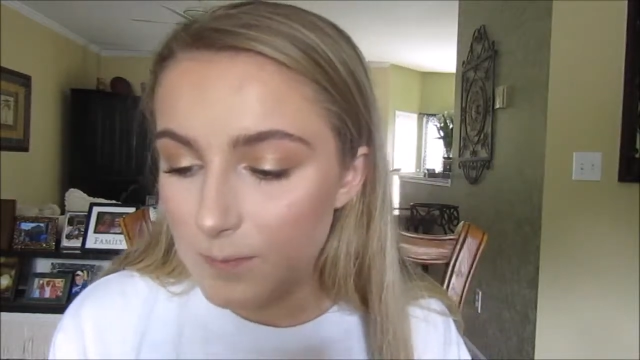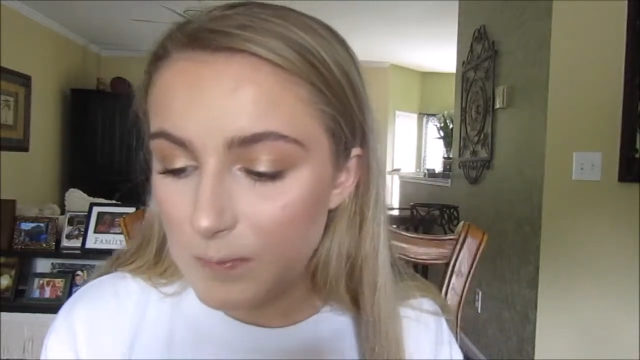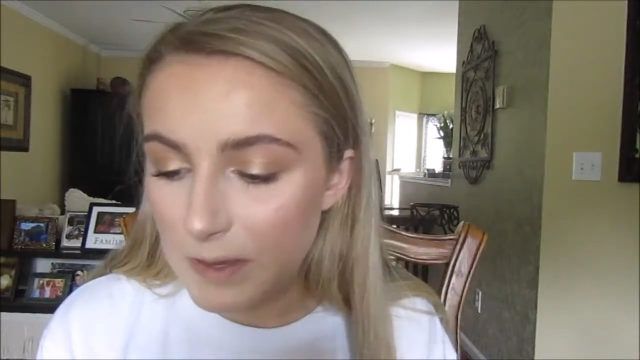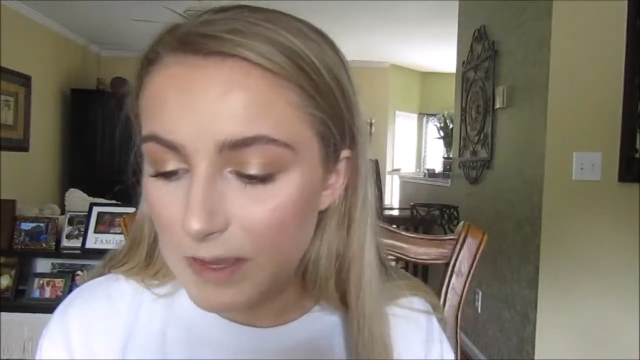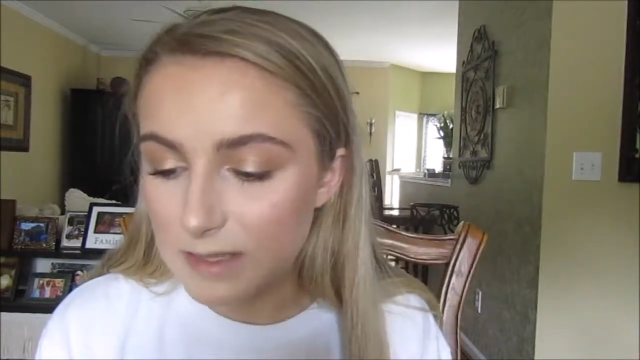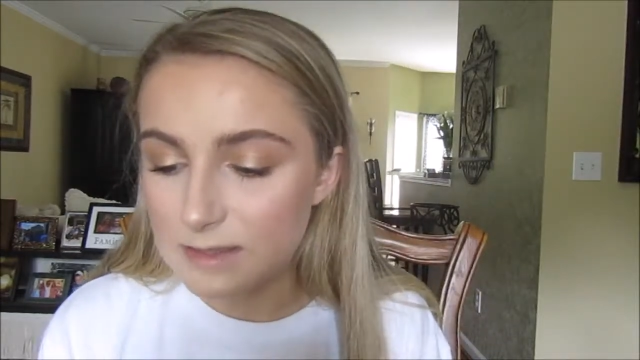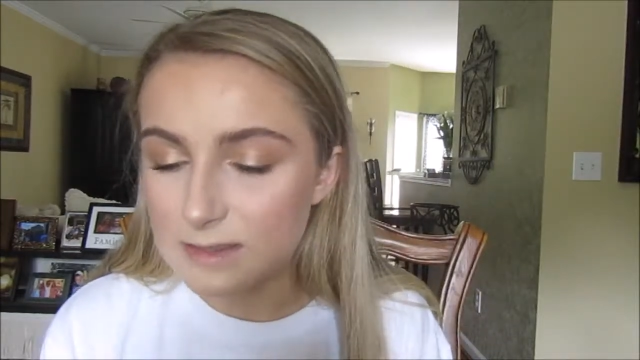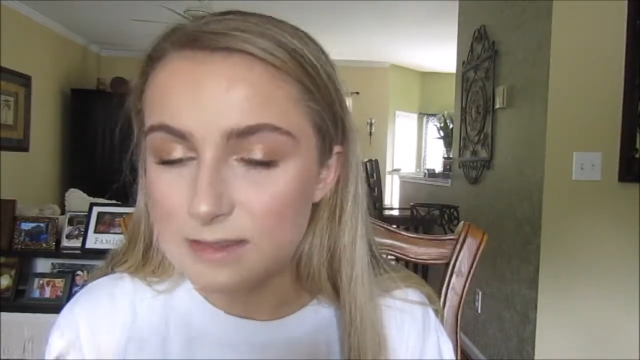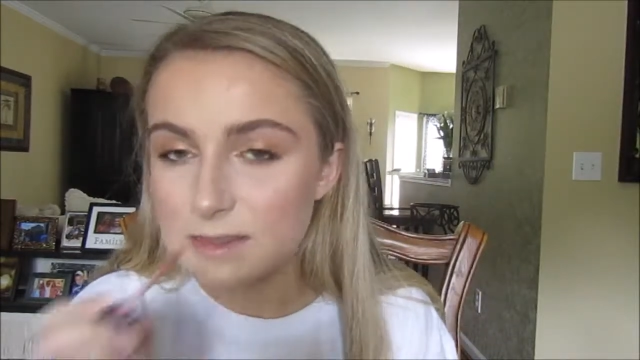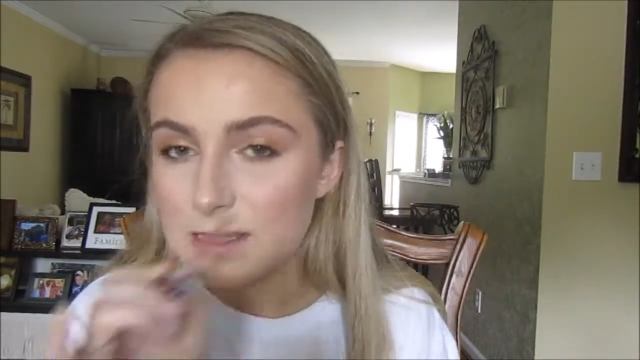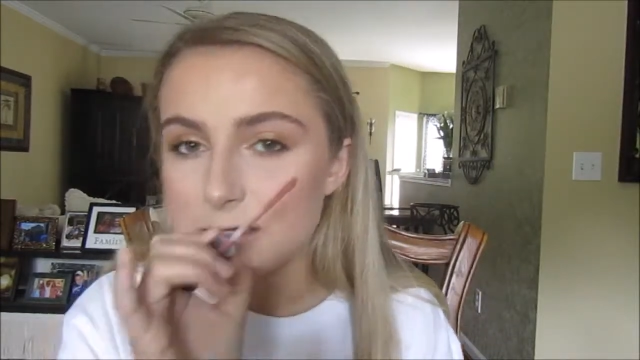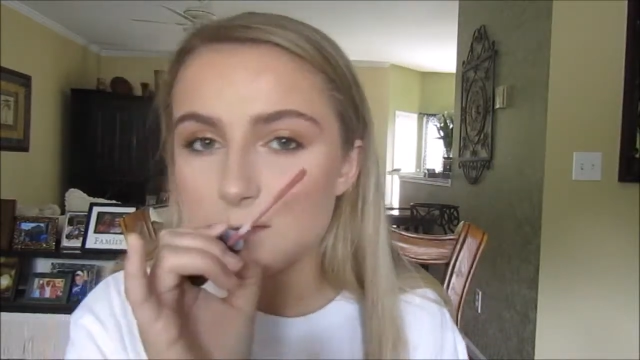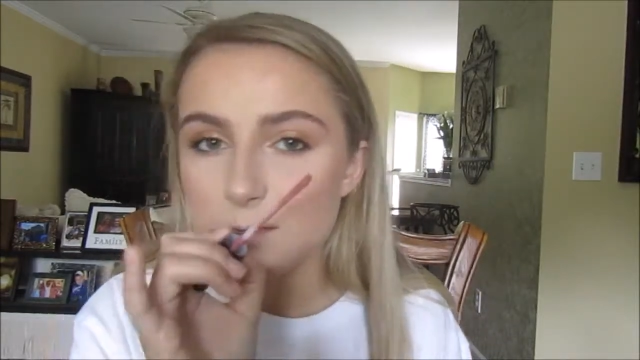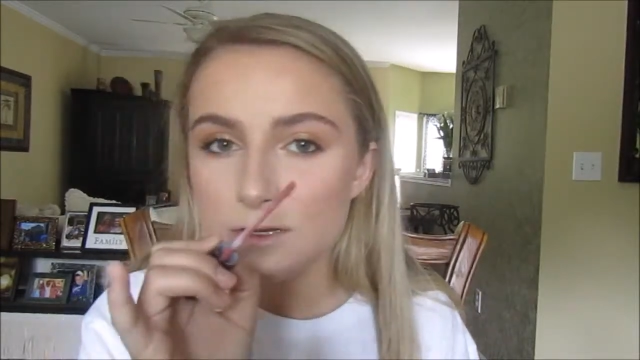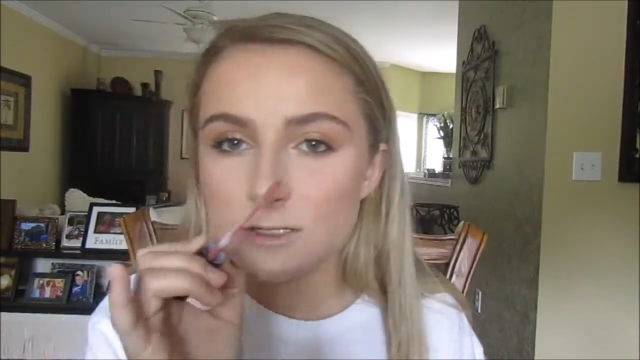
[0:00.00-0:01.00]
But
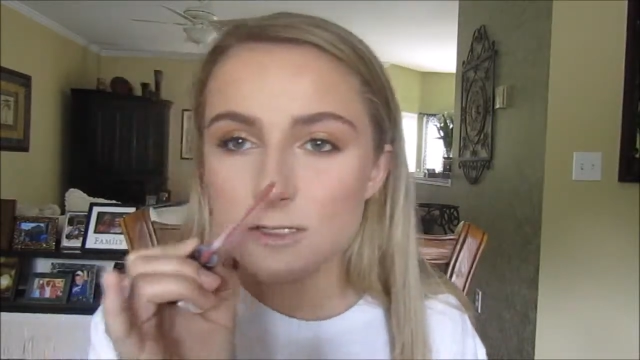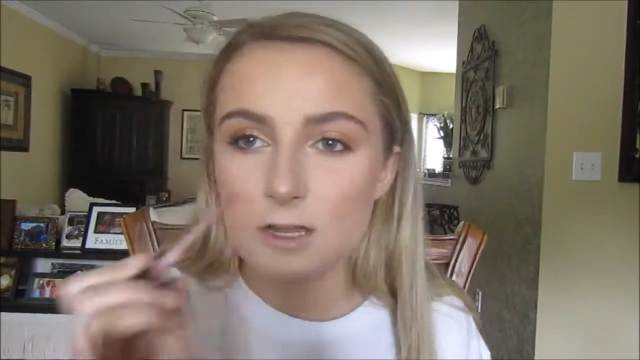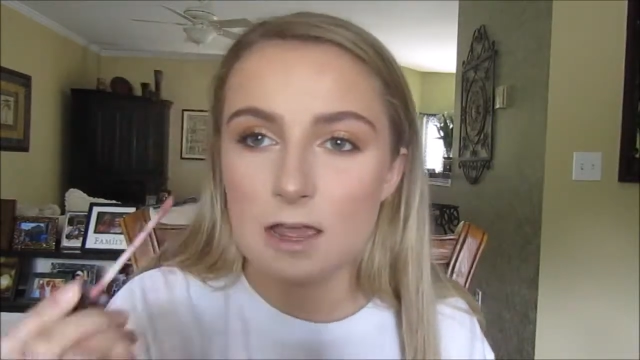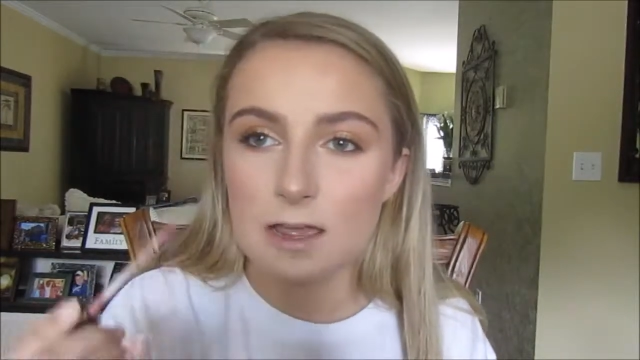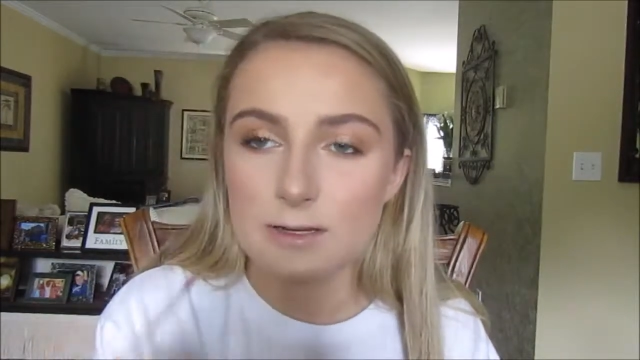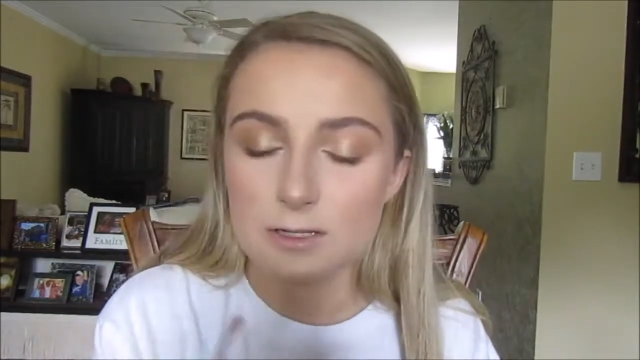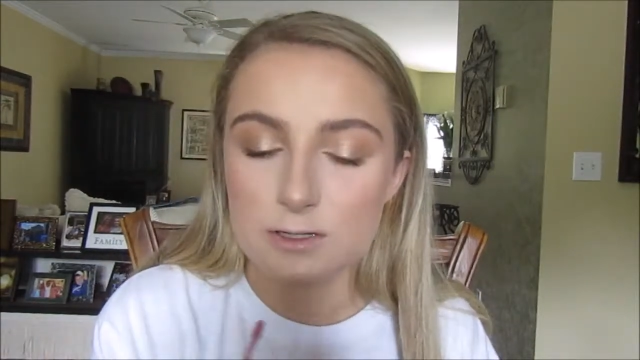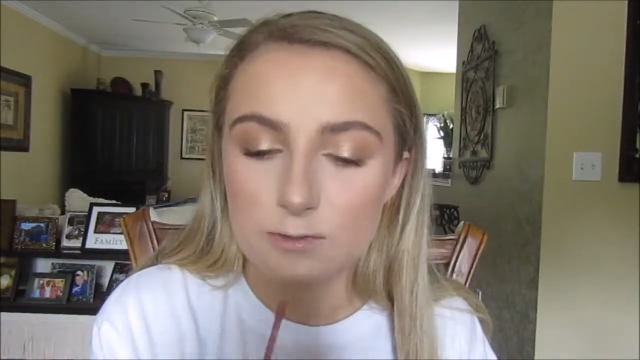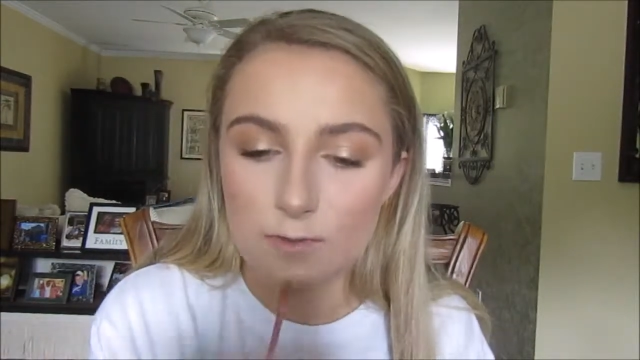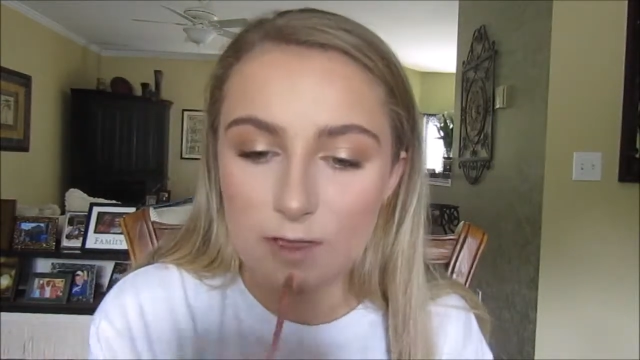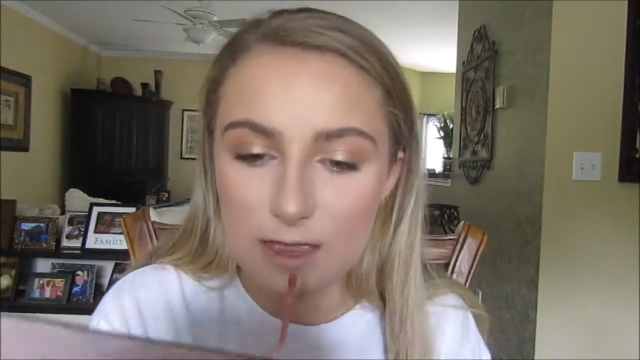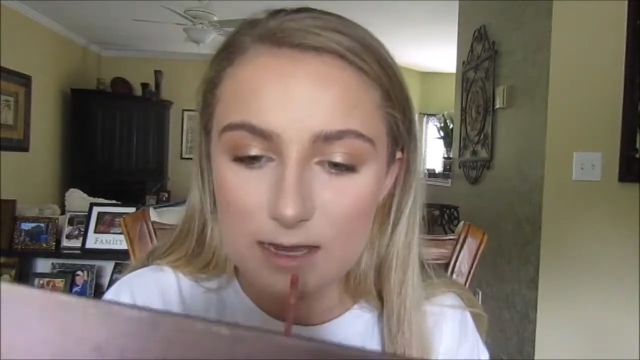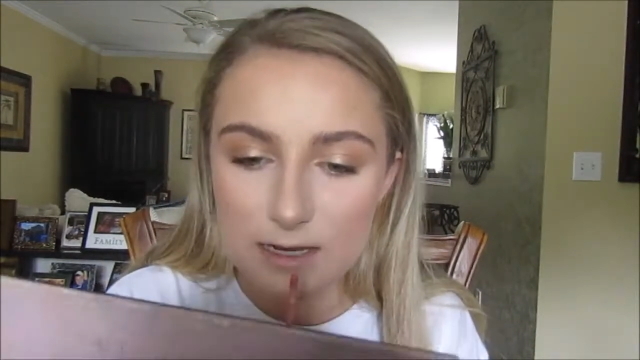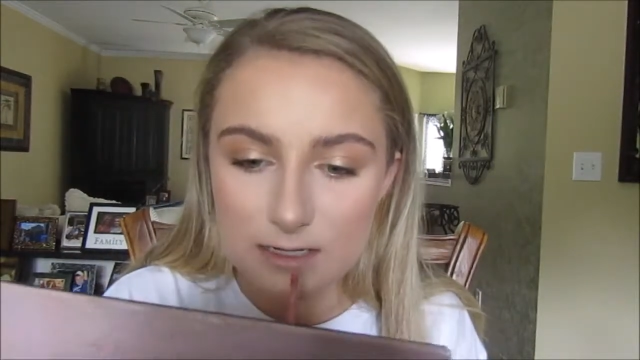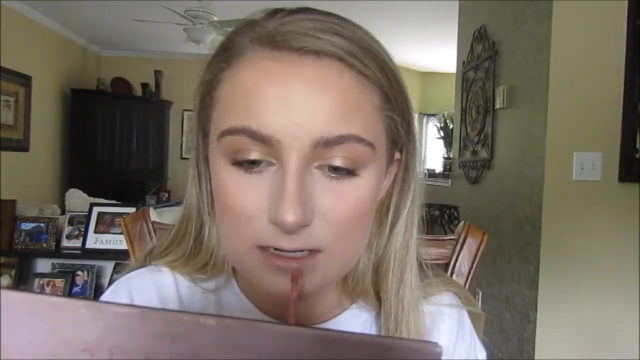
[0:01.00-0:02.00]
this one I just
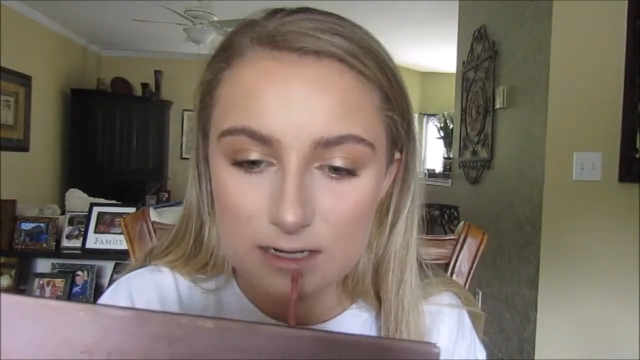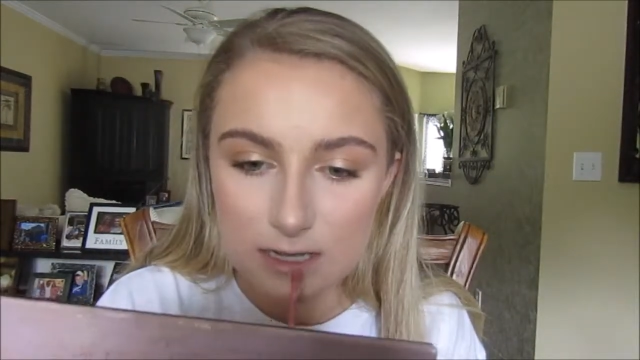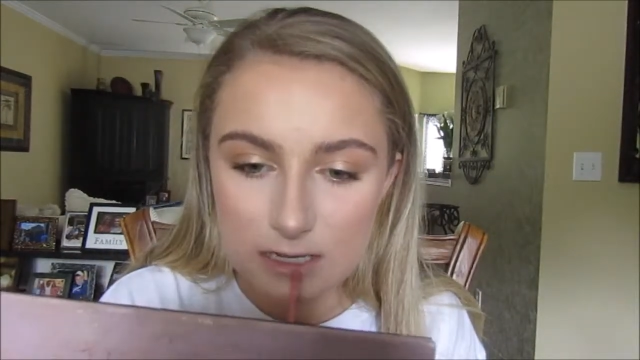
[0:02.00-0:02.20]
find